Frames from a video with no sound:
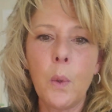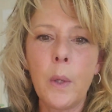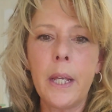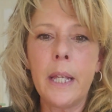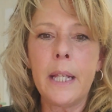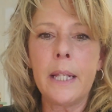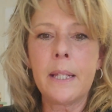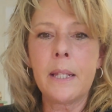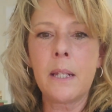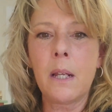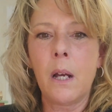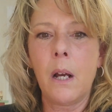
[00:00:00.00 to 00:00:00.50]

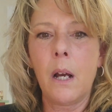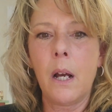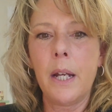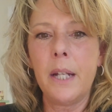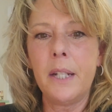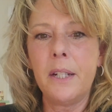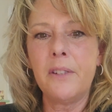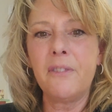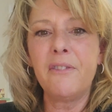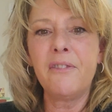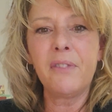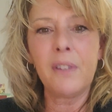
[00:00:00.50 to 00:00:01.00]
it's
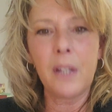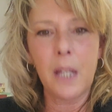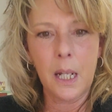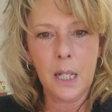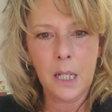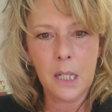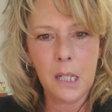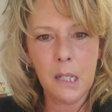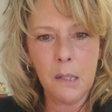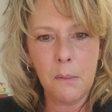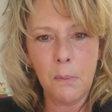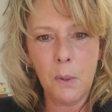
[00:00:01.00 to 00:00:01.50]
kind of
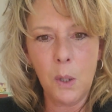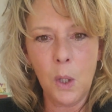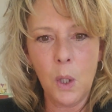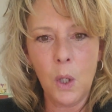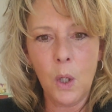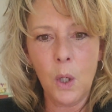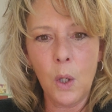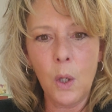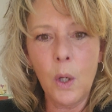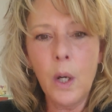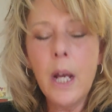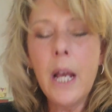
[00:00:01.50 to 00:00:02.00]

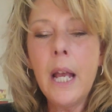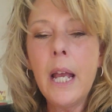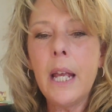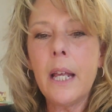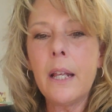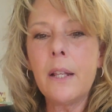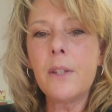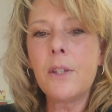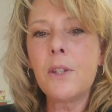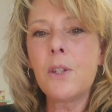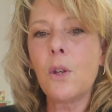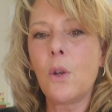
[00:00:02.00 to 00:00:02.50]
flexible,
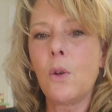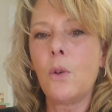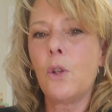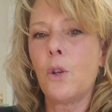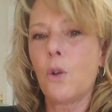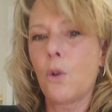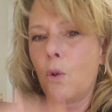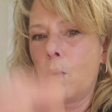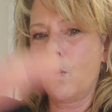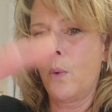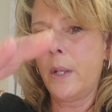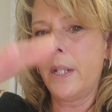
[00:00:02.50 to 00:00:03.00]
and so
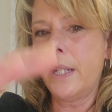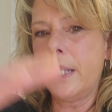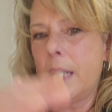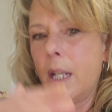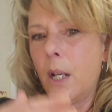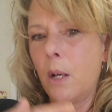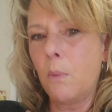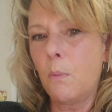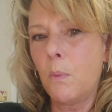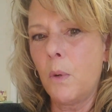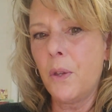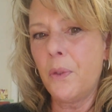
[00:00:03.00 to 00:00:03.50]
you're going
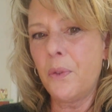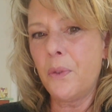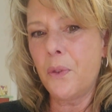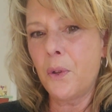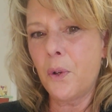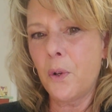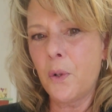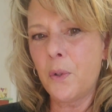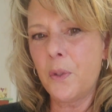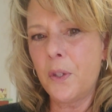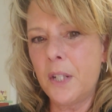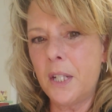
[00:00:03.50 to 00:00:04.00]
down
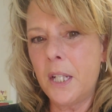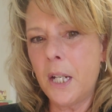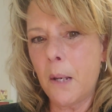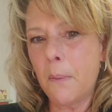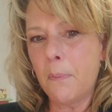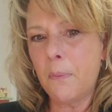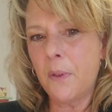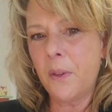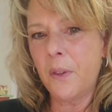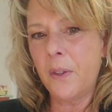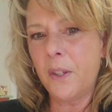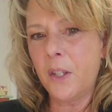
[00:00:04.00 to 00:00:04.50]
1/3 the
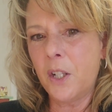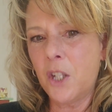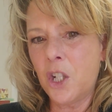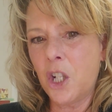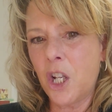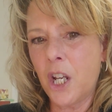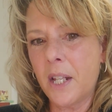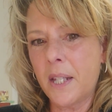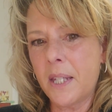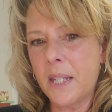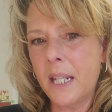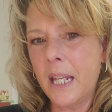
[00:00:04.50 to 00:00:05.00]
depth of the
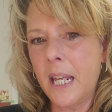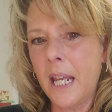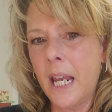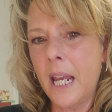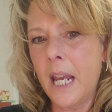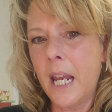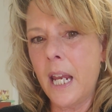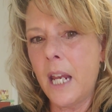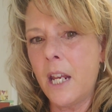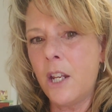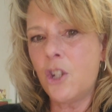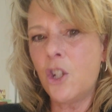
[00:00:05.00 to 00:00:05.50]
chest
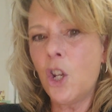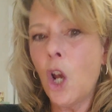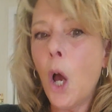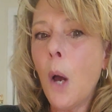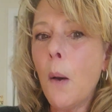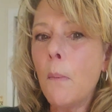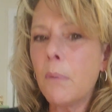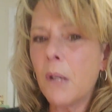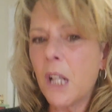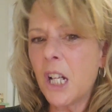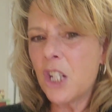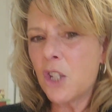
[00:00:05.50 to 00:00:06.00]
cage,
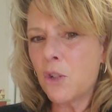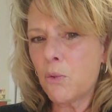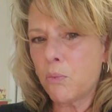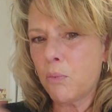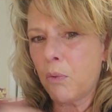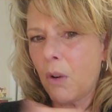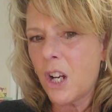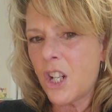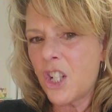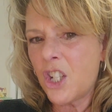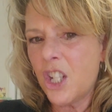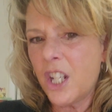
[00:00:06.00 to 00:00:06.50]
blood's
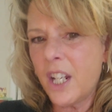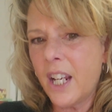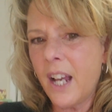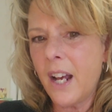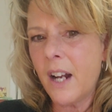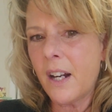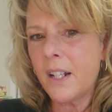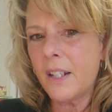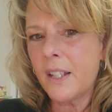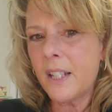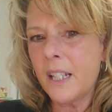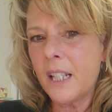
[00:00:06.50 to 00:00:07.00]
rushing
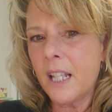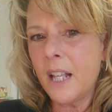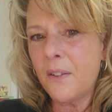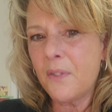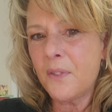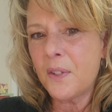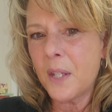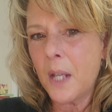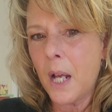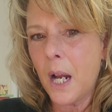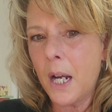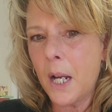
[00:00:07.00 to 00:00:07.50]
out of the
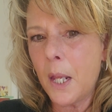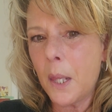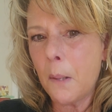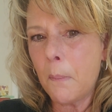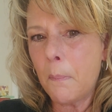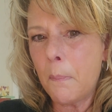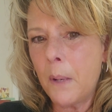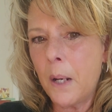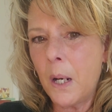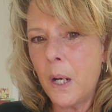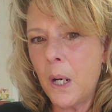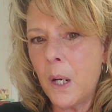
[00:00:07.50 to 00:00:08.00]
left side of the
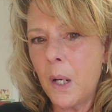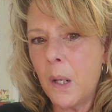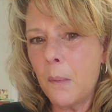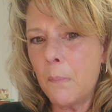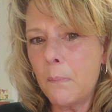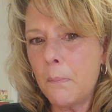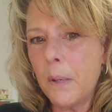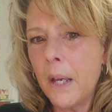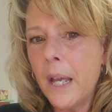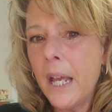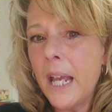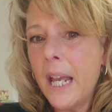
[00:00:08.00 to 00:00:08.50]

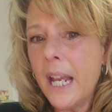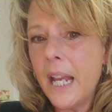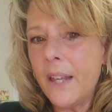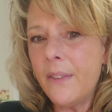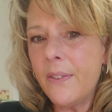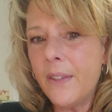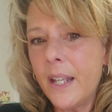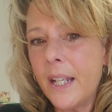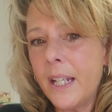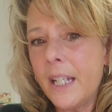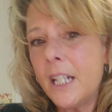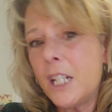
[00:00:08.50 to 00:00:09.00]
pump,
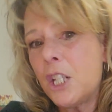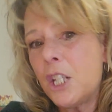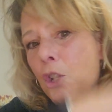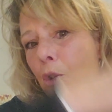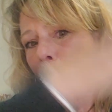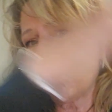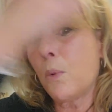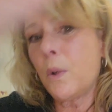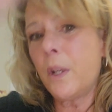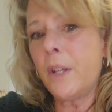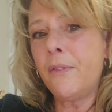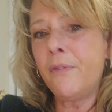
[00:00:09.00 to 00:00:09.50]
and then it's
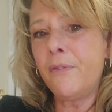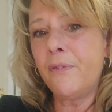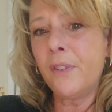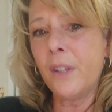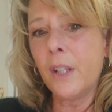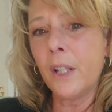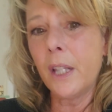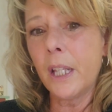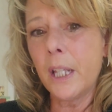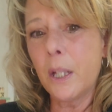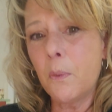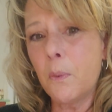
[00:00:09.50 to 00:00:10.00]

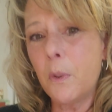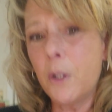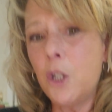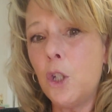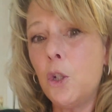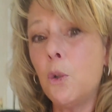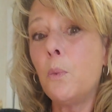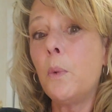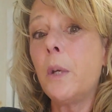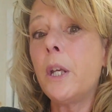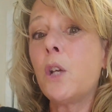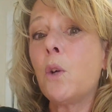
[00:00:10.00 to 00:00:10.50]
refilling when
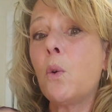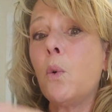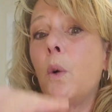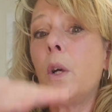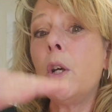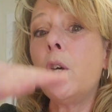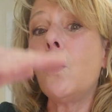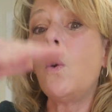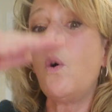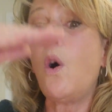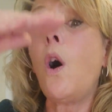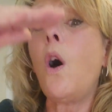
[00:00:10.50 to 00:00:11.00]
you
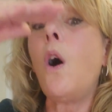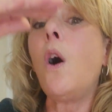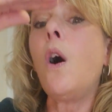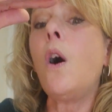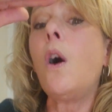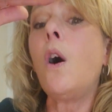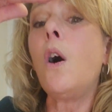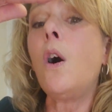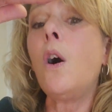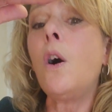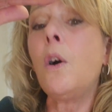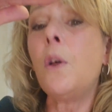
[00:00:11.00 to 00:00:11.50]
recoil
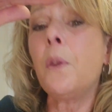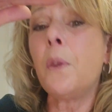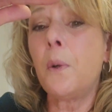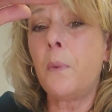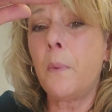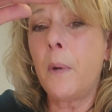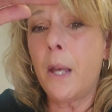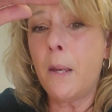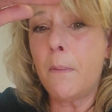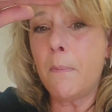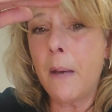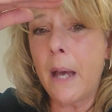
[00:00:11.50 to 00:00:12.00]
all the
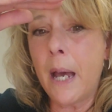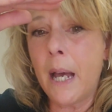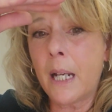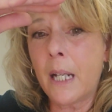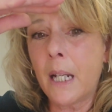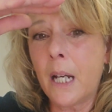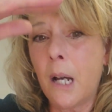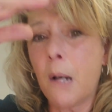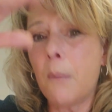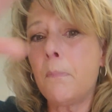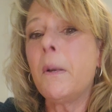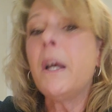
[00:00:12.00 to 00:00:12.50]
way back
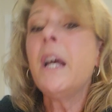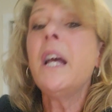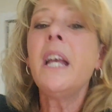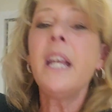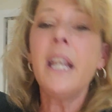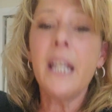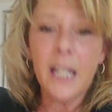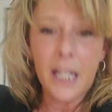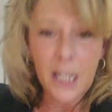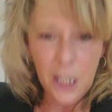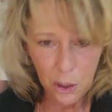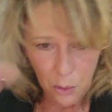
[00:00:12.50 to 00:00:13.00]
up.
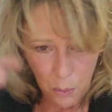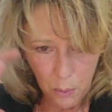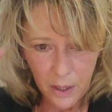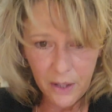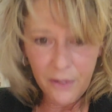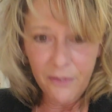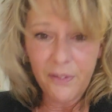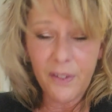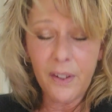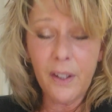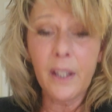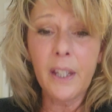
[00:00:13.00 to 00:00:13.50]
It's
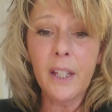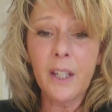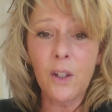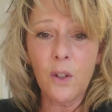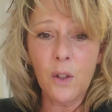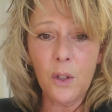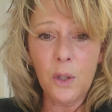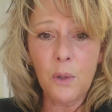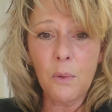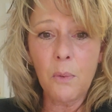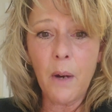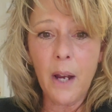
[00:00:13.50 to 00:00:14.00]
refilling
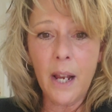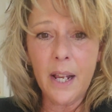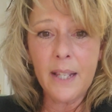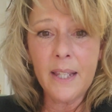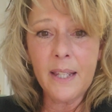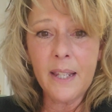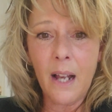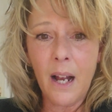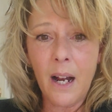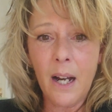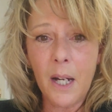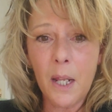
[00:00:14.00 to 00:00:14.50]
on the right
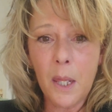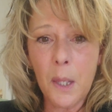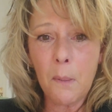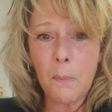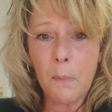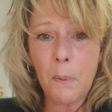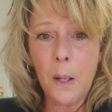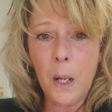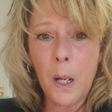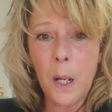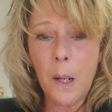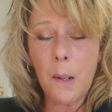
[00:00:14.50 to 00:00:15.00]
side of the
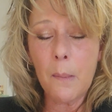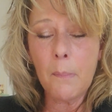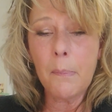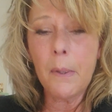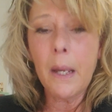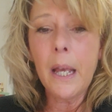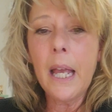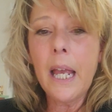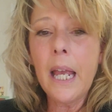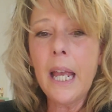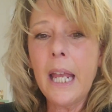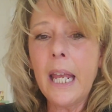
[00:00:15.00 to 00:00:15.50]
pump,
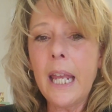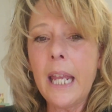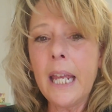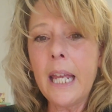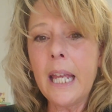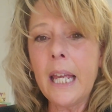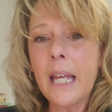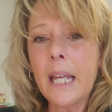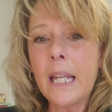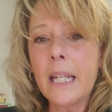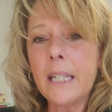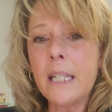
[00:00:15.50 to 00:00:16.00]

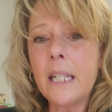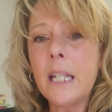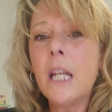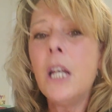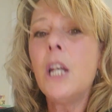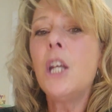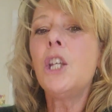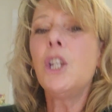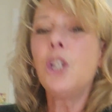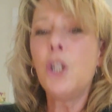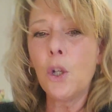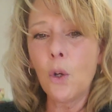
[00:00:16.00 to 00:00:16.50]
and
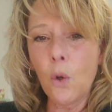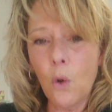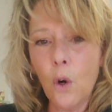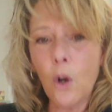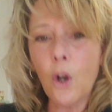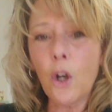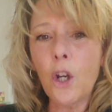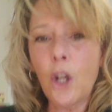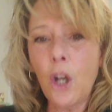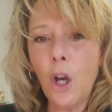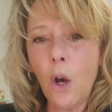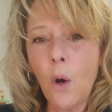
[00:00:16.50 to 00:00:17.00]
you're
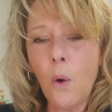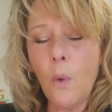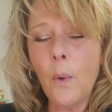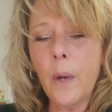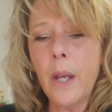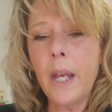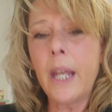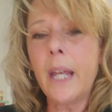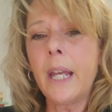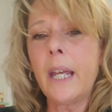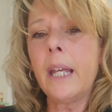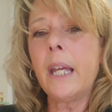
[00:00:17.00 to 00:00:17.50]

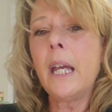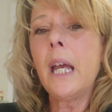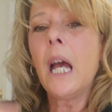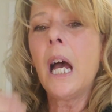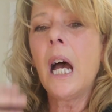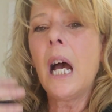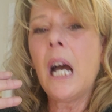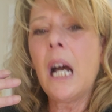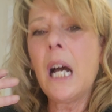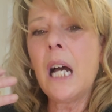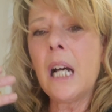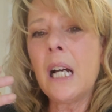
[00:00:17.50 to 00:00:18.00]
going
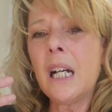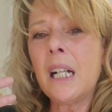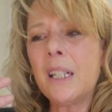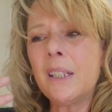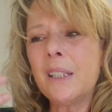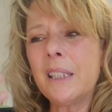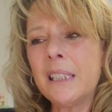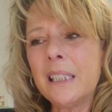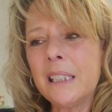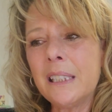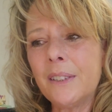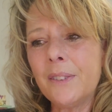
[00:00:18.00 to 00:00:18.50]

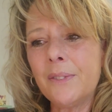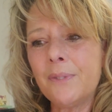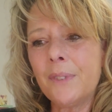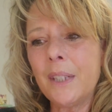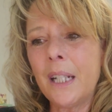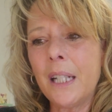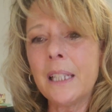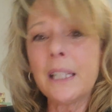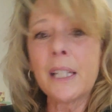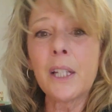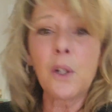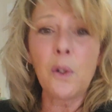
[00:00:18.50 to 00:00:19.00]
a
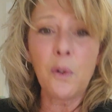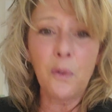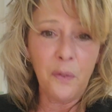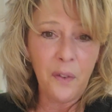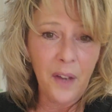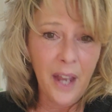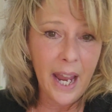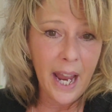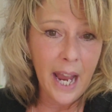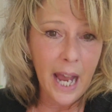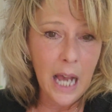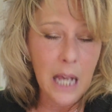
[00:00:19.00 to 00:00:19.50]
little
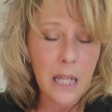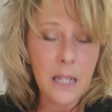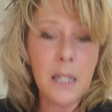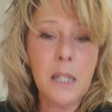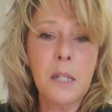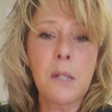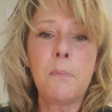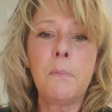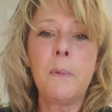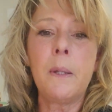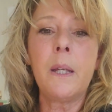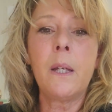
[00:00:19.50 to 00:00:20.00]

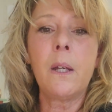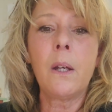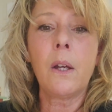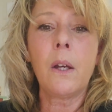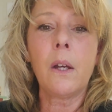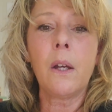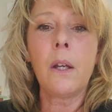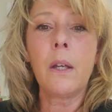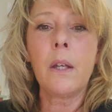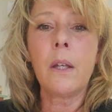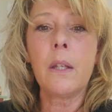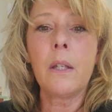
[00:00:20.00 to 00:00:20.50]
fast
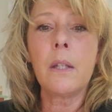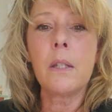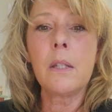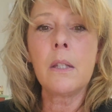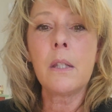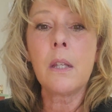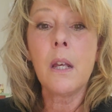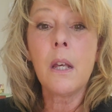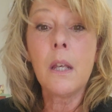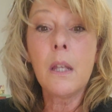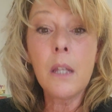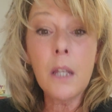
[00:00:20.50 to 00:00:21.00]

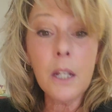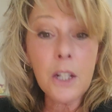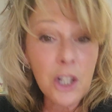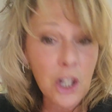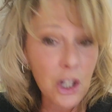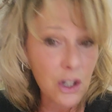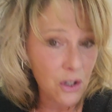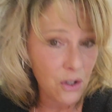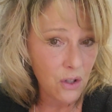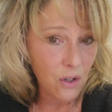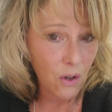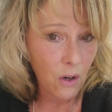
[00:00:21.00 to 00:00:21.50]
because you
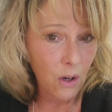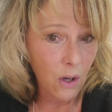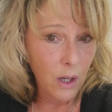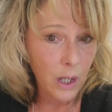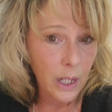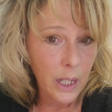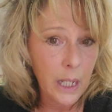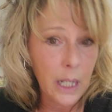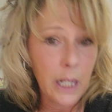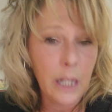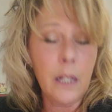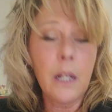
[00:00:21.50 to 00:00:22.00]
just
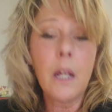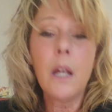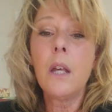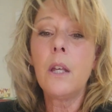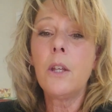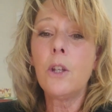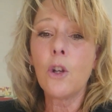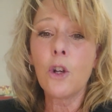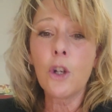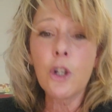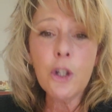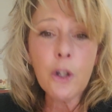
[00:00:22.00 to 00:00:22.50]
started,
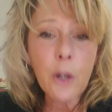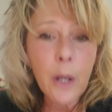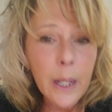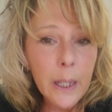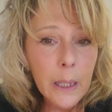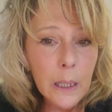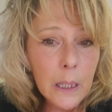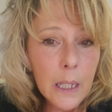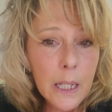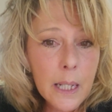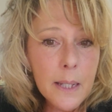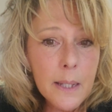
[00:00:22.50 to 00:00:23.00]
your
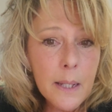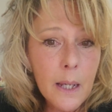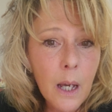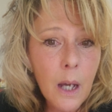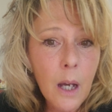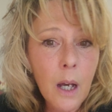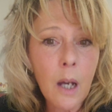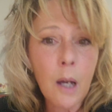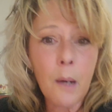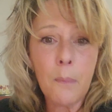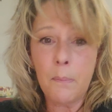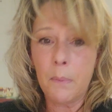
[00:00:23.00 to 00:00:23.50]
adrenaline's
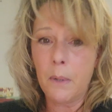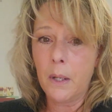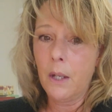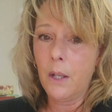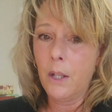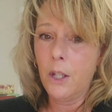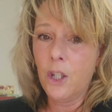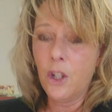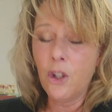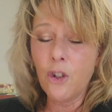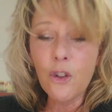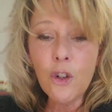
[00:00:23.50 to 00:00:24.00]
up,
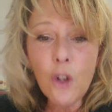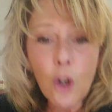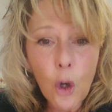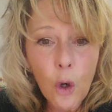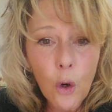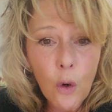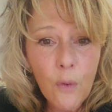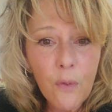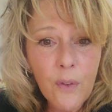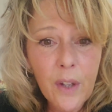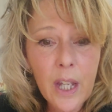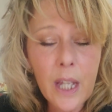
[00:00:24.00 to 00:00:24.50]
you're
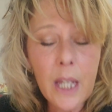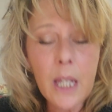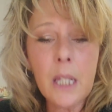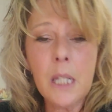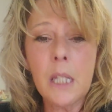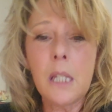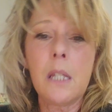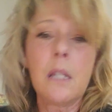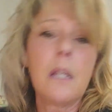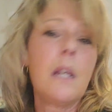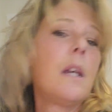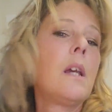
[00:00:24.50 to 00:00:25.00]

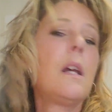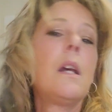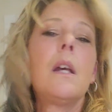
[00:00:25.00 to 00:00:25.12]
nervous.